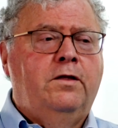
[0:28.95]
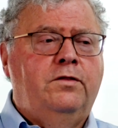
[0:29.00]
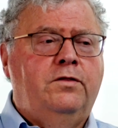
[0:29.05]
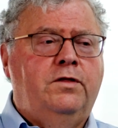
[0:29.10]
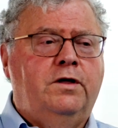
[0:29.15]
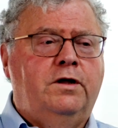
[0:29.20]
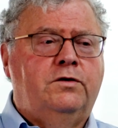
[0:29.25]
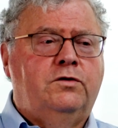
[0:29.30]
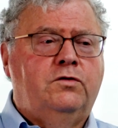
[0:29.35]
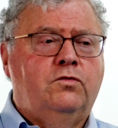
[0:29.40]

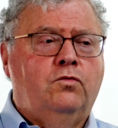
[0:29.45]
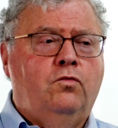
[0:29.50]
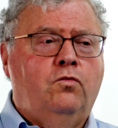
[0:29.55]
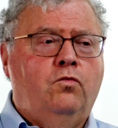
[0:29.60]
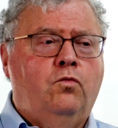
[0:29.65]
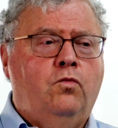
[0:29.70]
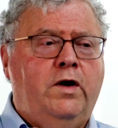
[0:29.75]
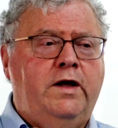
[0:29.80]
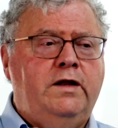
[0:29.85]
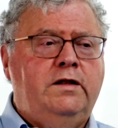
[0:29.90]
that
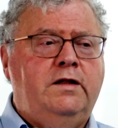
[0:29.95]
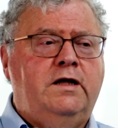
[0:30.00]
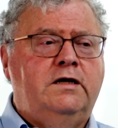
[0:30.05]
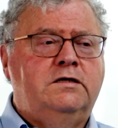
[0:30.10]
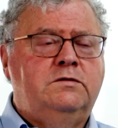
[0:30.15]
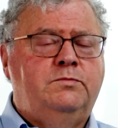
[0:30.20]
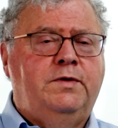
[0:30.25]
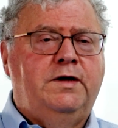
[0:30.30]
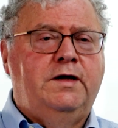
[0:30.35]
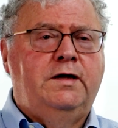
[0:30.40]
when
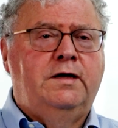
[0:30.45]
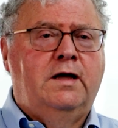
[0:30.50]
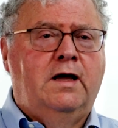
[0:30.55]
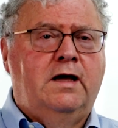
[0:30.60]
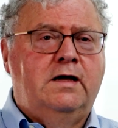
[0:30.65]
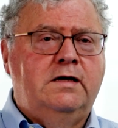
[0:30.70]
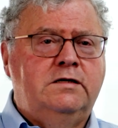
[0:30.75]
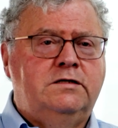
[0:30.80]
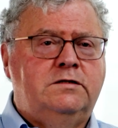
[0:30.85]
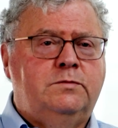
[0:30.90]
there's been
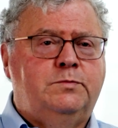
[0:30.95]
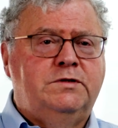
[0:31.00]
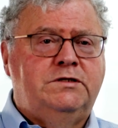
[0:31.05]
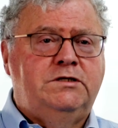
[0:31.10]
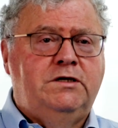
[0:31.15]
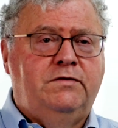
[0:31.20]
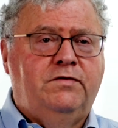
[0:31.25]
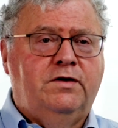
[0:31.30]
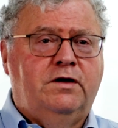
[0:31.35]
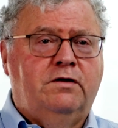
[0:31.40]
a
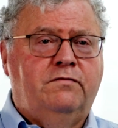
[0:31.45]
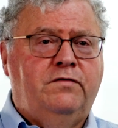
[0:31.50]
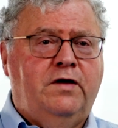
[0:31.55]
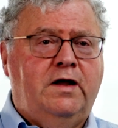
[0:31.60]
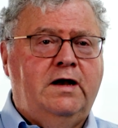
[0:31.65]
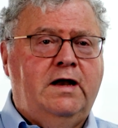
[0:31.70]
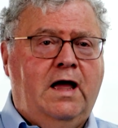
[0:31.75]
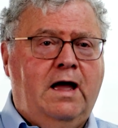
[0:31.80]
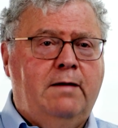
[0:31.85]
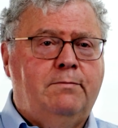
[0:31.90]
specific
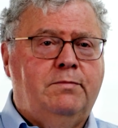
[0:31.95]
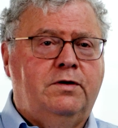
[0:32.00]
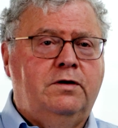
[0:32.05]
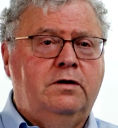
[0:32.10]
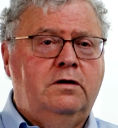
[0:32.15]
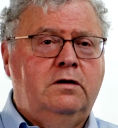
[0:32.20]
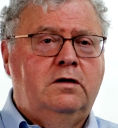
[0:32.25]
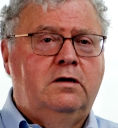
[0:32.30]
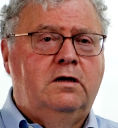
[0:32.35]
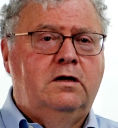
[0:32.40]
event
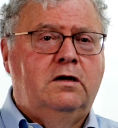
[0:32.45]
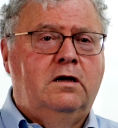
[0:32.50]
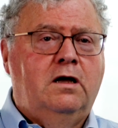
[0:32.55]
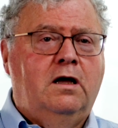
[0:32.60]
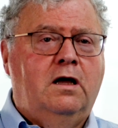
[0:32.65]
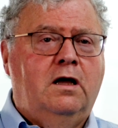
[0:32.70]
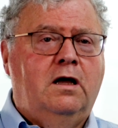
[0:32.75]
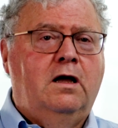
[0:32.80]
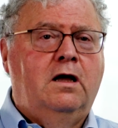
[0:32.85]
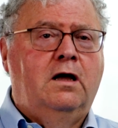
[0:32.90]
happen,
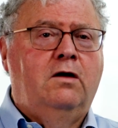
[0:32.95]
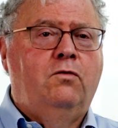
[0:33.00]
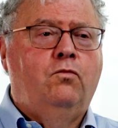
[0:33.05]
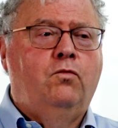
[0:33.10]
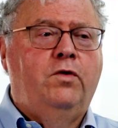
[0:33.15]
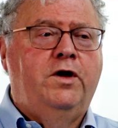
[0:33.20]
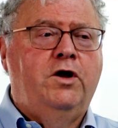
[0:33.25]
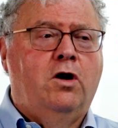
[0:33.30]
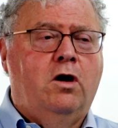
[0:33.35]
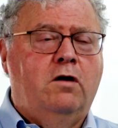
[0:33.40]

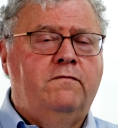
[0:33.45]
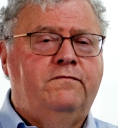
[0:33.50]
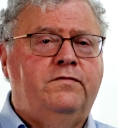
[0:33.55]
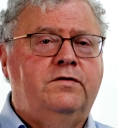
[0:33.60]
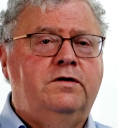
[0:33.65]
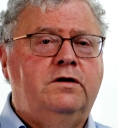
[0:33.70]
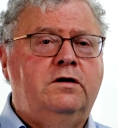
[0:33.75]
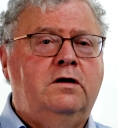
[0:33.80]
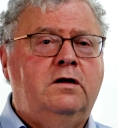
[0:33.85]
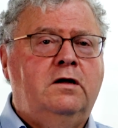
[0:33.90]
we
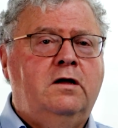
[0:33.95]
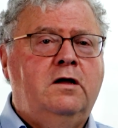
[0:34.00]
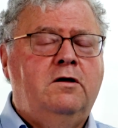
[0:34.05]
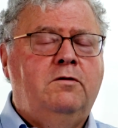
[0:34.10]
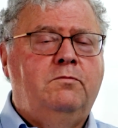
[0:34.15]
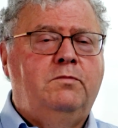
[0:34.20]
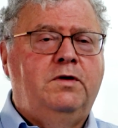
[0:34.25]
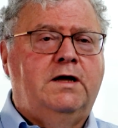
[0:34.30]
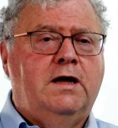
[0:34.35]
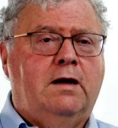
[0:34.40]
often
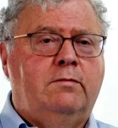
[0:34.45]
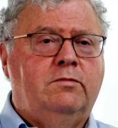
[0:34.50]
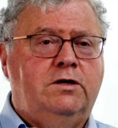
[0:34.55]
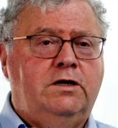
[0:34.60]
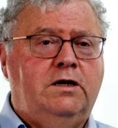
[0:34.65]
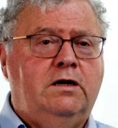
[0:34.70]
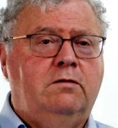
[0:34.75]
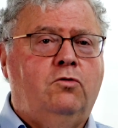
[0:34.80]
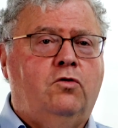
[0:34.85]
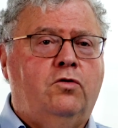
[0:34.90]
become a
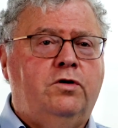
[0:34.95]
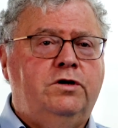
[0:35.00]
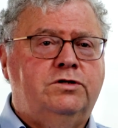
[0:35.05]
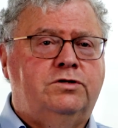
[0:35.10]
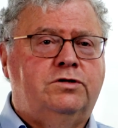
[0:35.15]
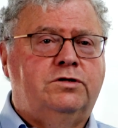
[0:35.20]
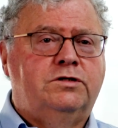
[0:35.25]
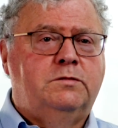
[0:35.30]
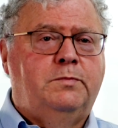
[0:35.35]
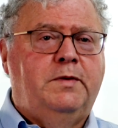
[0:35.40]
little more
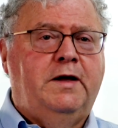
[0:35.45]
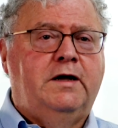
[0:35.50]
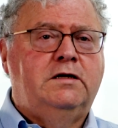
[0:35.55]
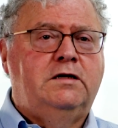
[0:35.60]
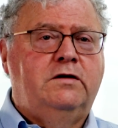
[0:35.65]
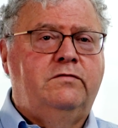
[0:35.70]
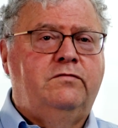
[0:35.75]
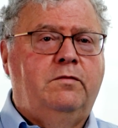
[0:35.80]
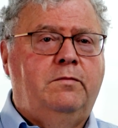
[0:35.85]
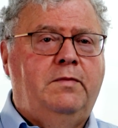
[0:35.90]

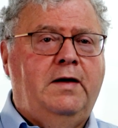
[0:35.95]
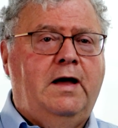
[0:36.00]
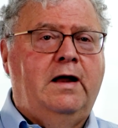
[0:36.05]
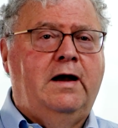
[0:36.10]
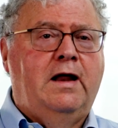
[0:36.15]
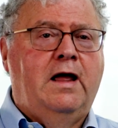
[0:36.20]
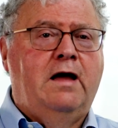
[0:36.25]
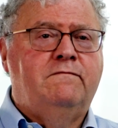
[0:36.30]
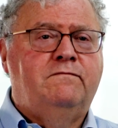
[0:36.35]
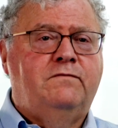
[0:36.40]
introspective
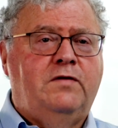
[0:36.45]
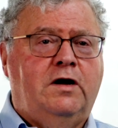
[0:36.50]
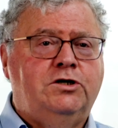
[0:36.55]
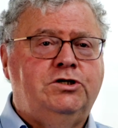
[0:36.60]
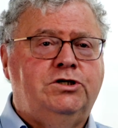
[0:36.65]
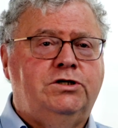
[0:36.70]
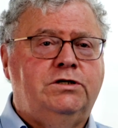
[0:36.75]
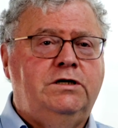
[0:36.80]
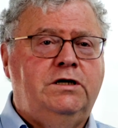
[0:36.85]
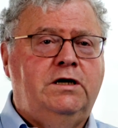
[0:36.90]
about our
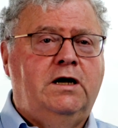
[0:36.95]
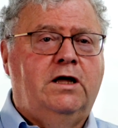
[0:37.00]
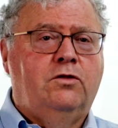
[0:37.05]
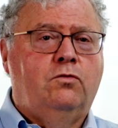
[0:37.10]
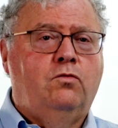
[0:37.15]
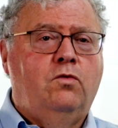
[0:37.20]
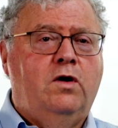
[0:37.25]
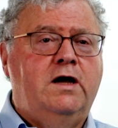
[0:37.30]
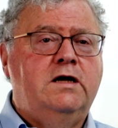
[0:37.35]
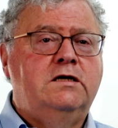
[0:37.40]
function in other
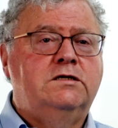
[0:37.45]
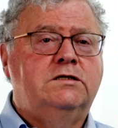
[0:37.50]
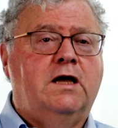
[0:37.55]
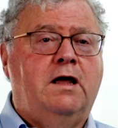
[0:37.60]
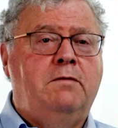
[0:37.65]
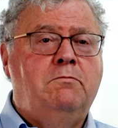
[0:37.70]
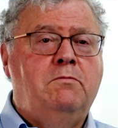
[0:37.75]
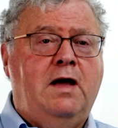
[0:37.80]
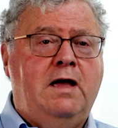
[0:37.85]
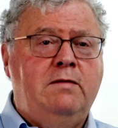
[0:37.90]
ways
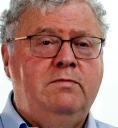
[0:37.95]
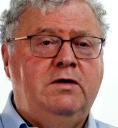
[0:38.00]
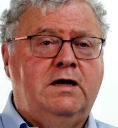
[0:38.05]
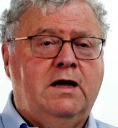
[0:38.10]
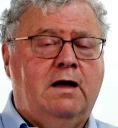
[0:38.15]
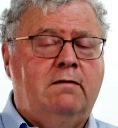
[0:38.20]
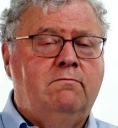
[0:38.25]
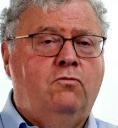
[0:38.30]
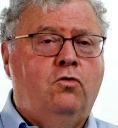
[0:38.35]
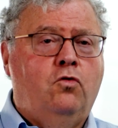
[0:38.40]
and may
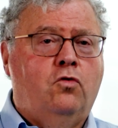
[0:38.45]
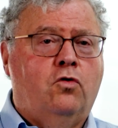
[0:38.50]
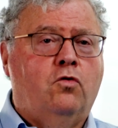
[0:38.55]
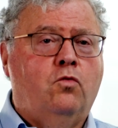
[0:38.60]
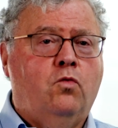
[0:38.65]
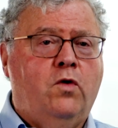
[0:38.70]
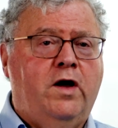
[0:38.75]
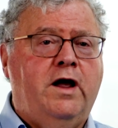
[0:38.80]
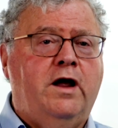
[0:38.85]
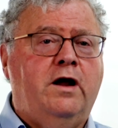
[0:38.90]
become more
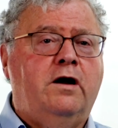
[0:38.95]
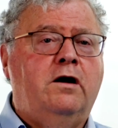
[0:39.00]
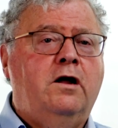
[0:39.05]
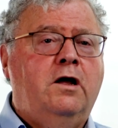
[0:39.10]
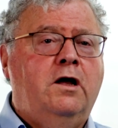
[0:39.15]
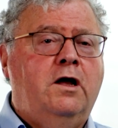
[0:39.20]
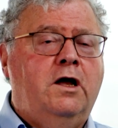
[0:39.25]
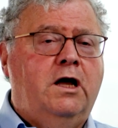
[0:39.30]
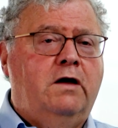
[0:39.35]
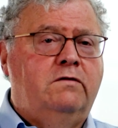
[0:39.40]
aware
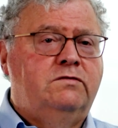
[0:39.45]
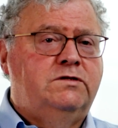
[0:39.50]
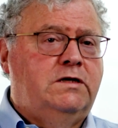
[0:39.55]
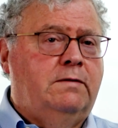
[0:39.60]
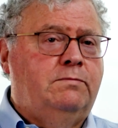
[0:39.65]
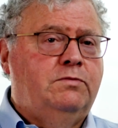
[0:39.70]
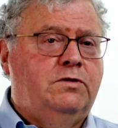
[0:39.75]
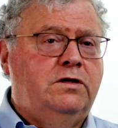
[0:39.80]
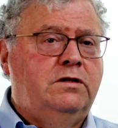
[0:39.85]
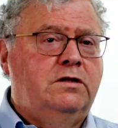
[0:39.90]
of
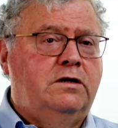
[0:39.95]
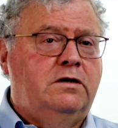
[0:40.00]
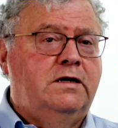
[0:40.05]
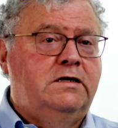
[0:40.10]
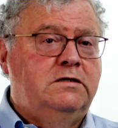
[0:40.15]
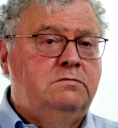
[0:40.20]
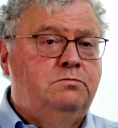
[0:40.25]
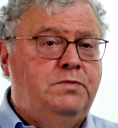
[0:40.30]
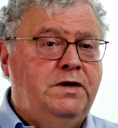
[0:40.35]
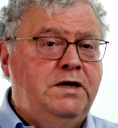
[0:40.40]
something that
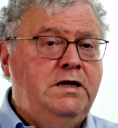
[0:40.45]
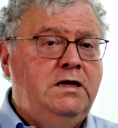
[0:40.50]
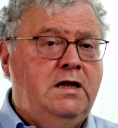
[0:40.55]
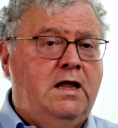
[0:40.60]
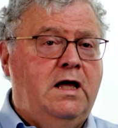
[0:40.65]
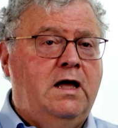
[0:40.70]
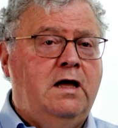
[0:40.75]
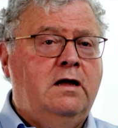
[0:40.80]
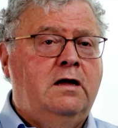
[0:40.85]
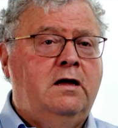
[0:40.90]
has been
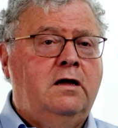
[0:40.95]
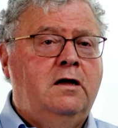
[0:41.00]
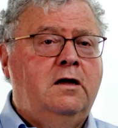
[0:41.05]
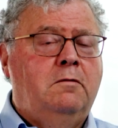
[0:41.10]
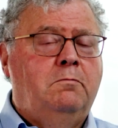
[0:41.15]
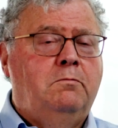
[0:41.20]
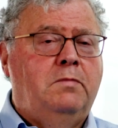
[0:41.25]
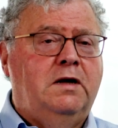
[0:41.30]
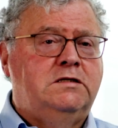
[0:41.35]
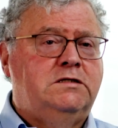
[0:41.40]
there
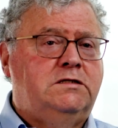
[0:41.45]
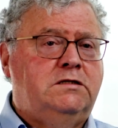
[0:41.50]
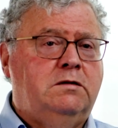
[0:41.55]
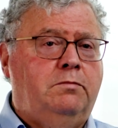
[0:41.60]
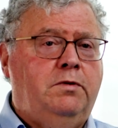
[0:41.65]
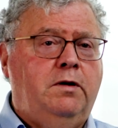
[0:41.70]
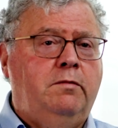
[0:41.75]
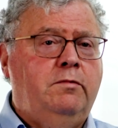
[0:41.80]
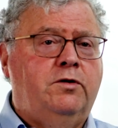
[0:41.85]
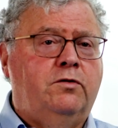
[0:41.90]
but
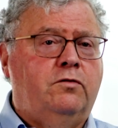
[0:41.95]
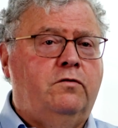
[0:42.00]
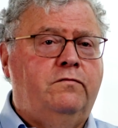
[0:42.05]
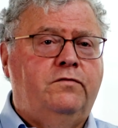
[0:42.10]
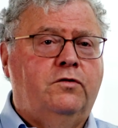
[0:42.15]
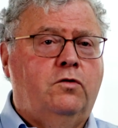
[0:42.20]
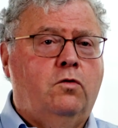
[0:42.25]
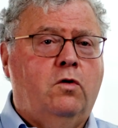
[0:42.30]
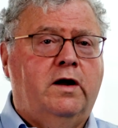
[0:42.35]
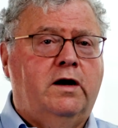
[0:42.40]
subliminal
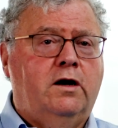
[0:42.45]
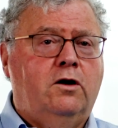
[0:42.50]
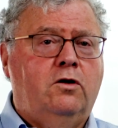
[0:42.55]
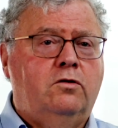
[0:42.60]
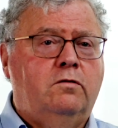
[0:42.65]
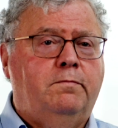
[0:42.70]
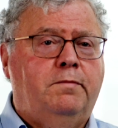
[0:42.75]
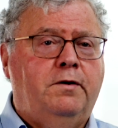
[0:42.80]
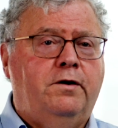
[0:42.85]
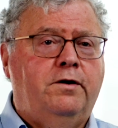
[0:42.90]
for quite a
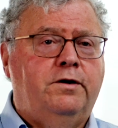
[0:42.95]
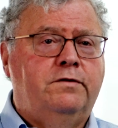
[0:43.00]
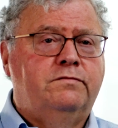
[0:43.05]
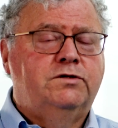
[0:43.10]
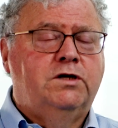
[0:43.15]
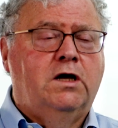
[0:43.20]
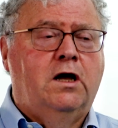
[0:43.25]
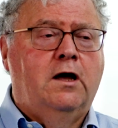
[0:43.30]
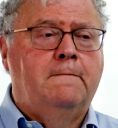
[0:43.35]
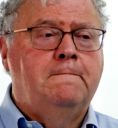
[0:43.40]
long period of
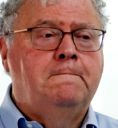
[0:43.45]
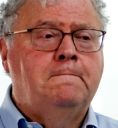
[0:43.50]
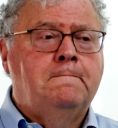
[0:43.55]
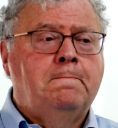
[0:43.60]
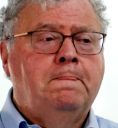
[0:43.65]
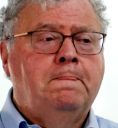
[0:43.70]
time.